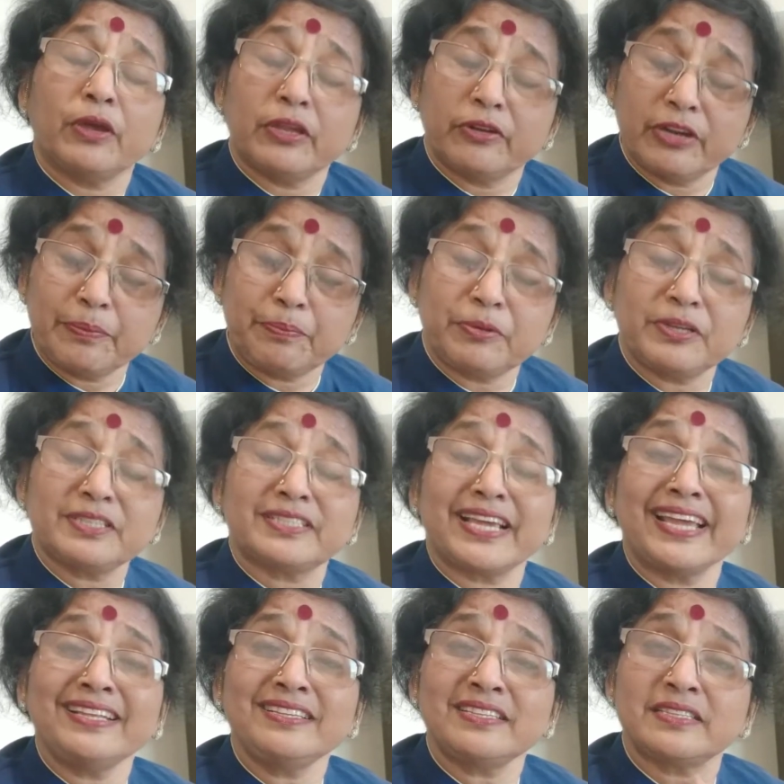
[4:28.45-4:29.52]

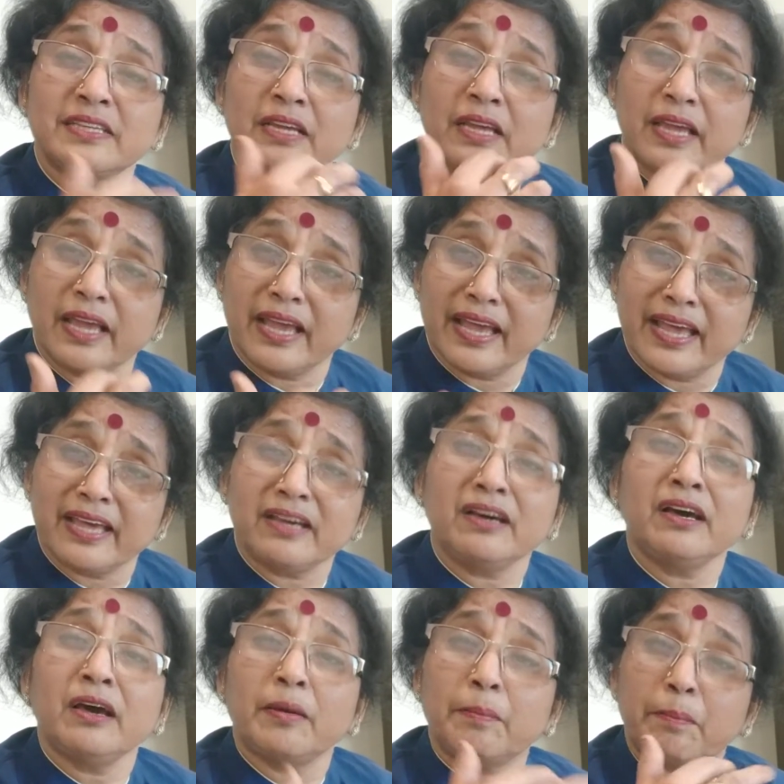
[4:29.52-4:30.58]
represents a
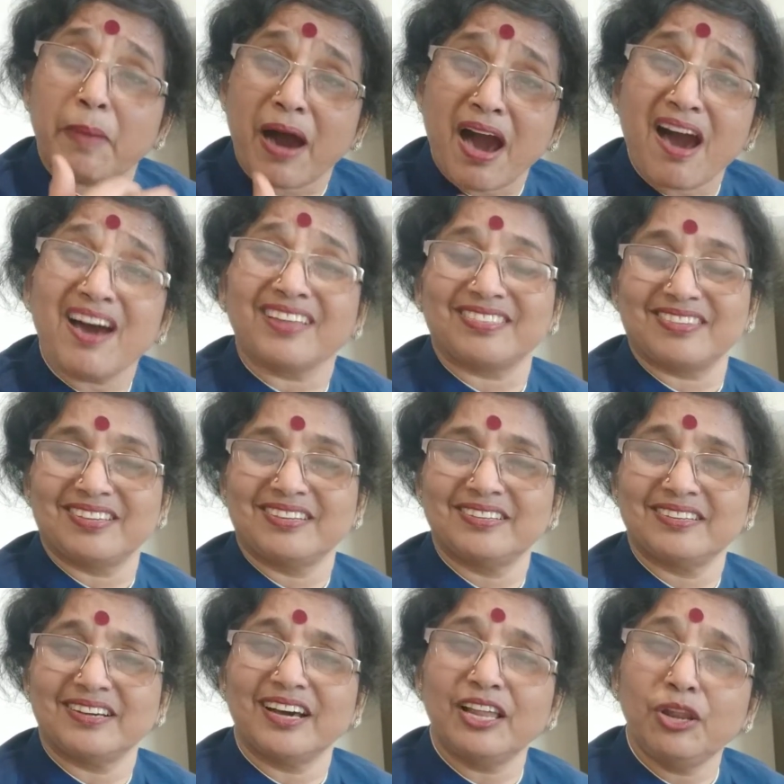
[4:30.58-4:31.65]
path,
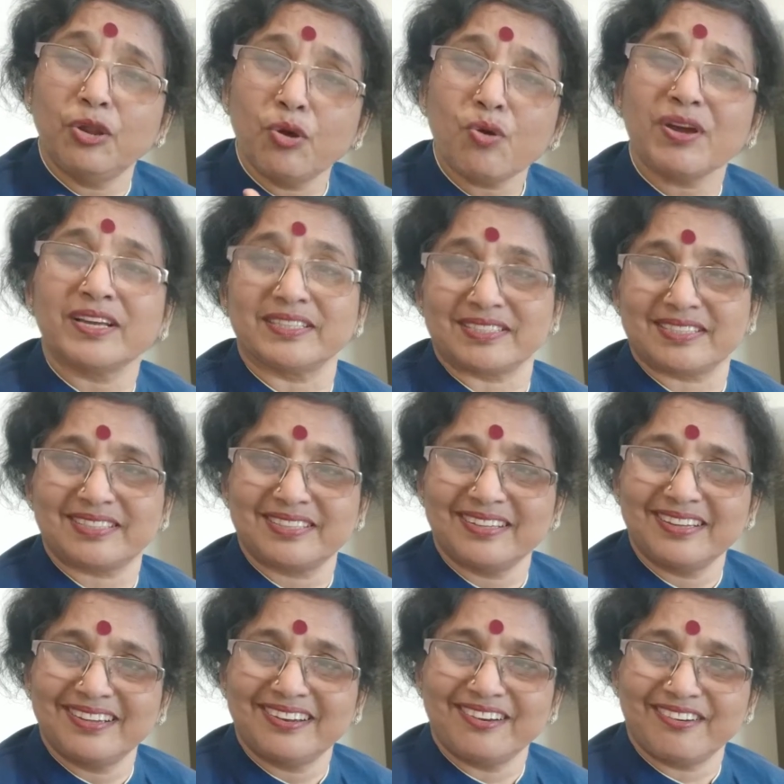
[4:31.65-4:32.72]
a locus,
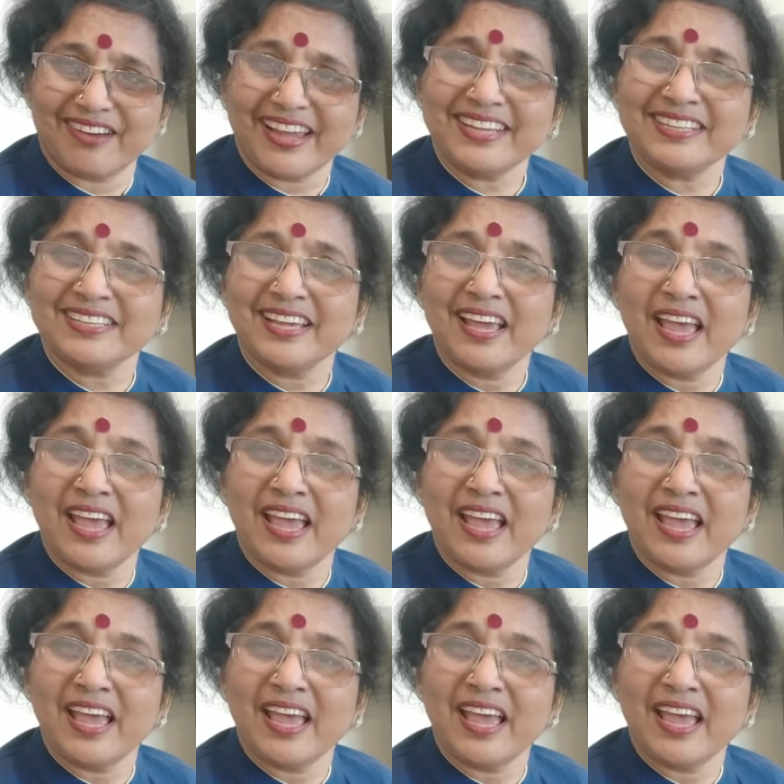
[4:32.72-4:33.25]
right?